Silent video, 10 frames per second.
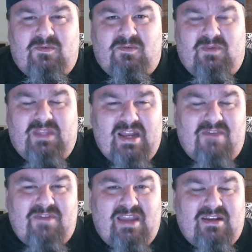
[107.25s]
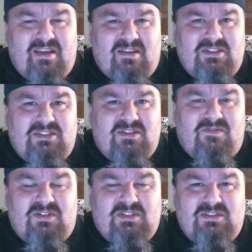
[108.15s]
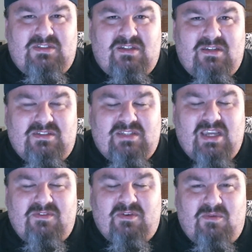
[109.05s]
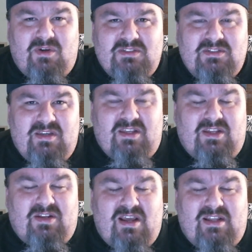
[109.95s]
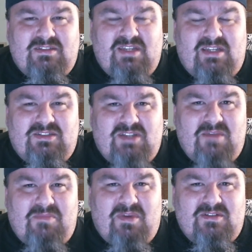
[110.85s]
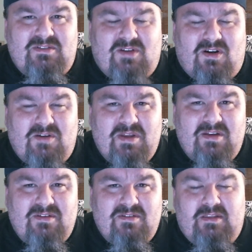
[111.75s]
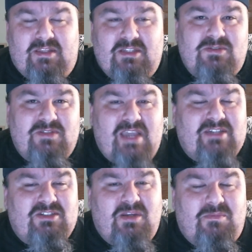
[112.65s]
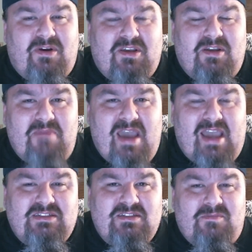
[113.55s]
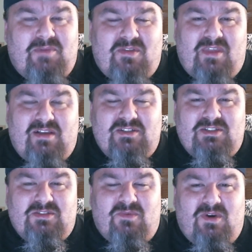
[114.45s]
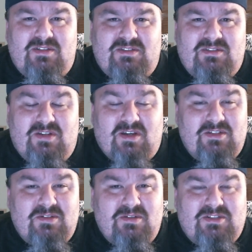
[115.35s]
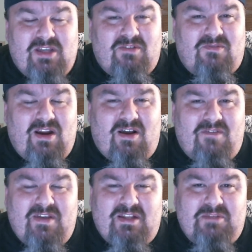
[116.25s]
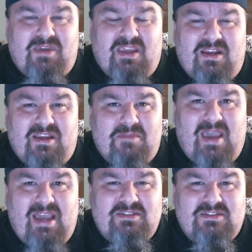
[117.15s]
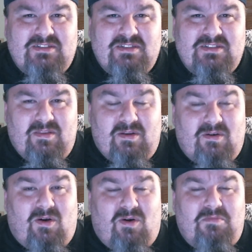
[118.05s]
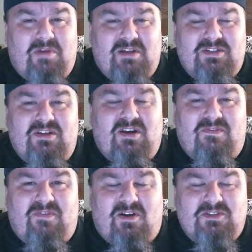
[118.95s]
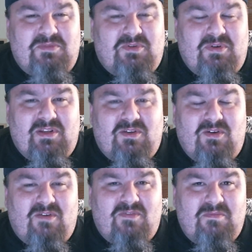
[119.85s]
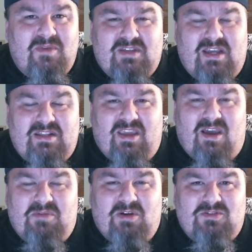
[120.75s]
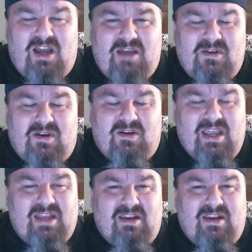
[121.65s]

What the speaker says: We then have Aiden English versus Xavier Woods in the United States Champion Tournament. This was actually a pretty good match. Both English and Woods took it to each other right off at the beginning of the match. There were a whole bunch of near falls between the two of them. Got the elbow drop on Aiden